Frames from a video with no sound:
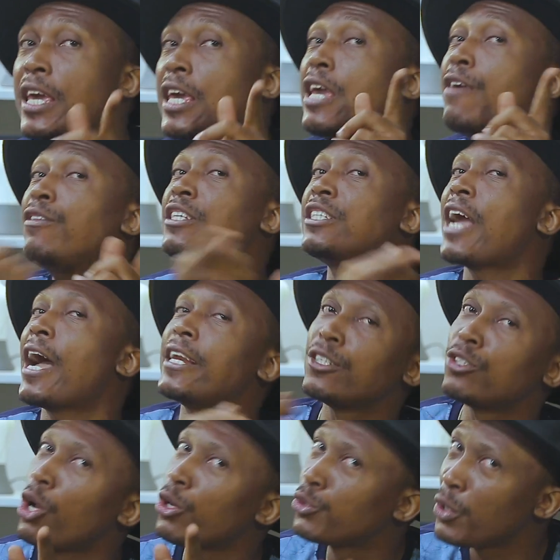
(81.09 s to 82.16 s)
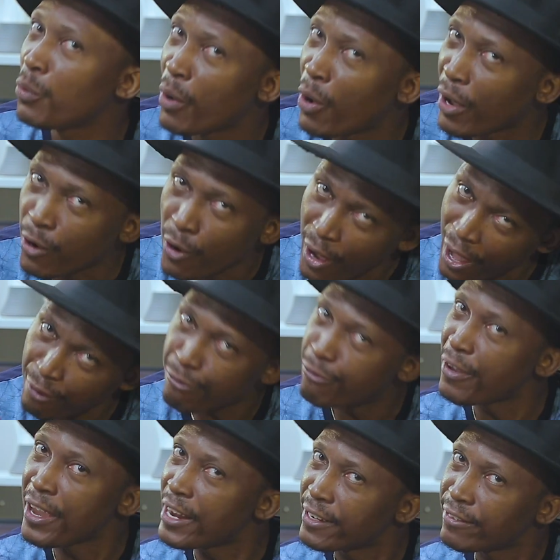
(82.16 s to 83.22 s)
If the child is not doing well, you go and
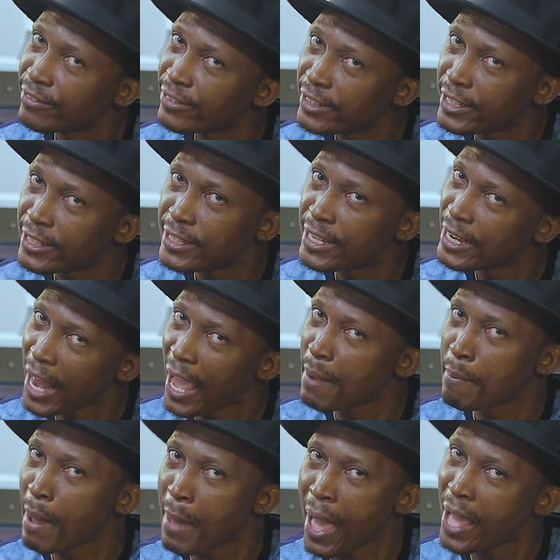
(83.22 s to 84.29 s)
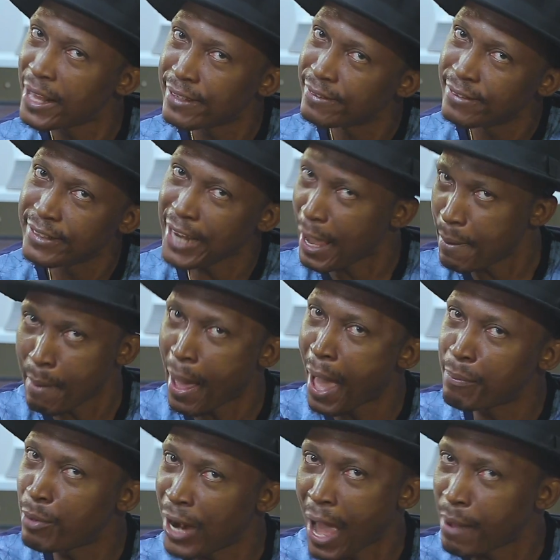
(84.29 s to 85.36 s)
fail. You say, Nai mama
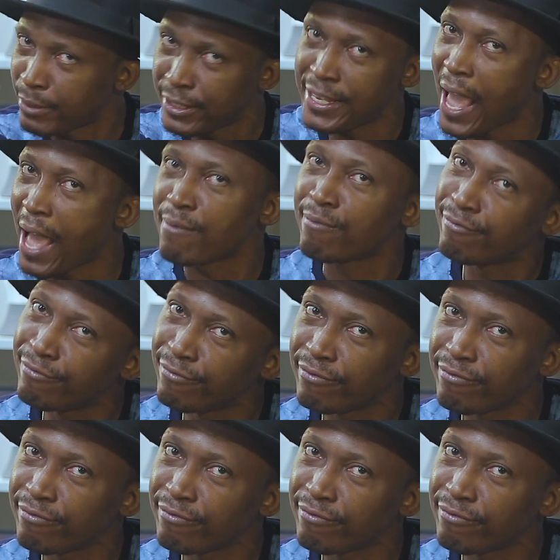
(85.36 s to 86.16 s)
bonam, siam.